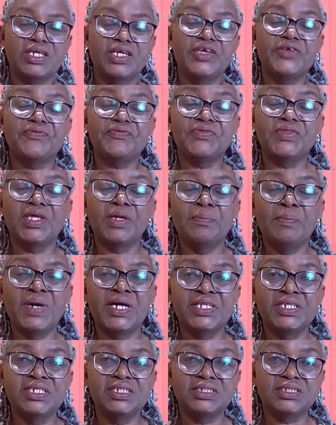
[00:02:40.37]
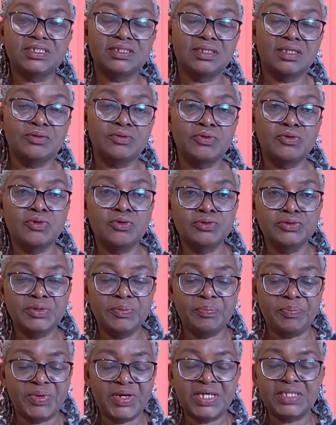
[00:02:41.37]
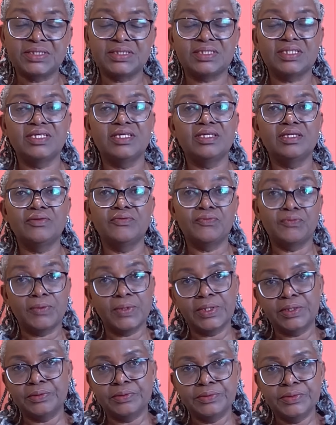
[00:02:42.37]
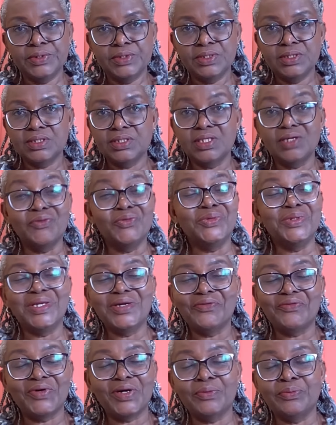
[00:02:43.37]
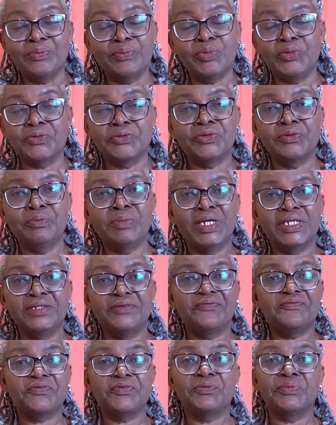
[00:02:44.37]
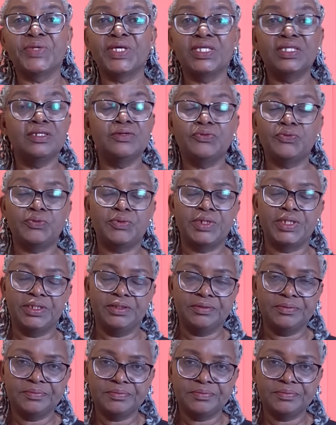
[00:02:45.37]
if they manage the gold part well. They will never borrow money from anywhere.